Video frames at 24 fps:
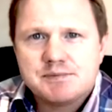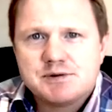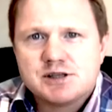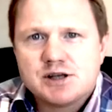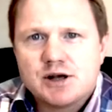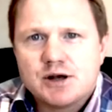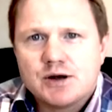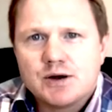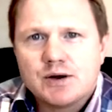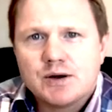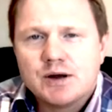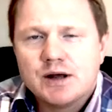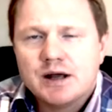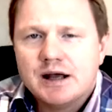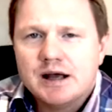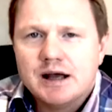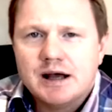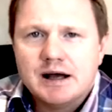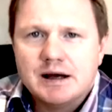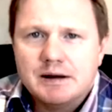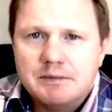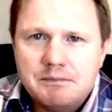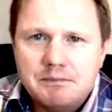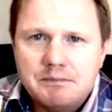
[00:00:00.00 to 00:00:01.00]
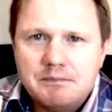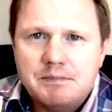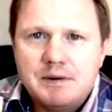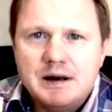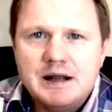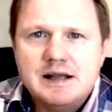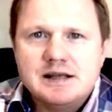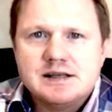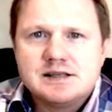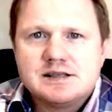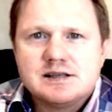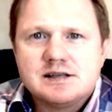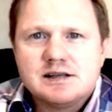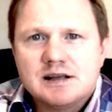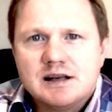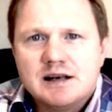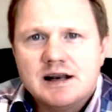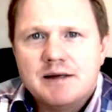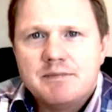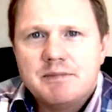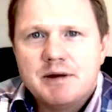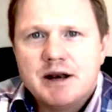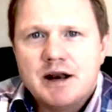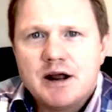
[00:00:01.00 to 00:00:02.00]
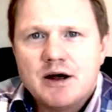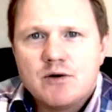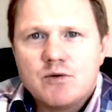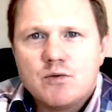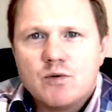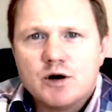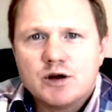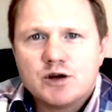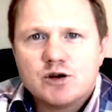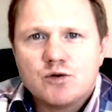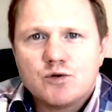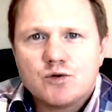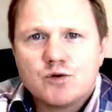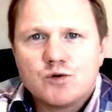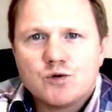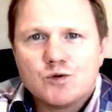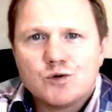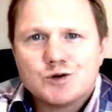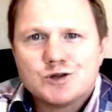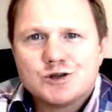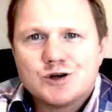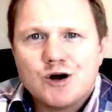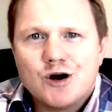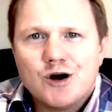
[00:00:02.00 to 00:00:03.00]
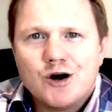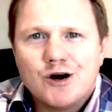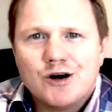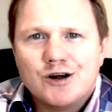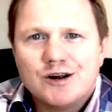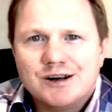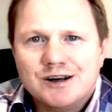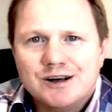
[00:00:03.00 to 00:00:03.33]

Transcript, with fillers: So please let me know what your thoughts are.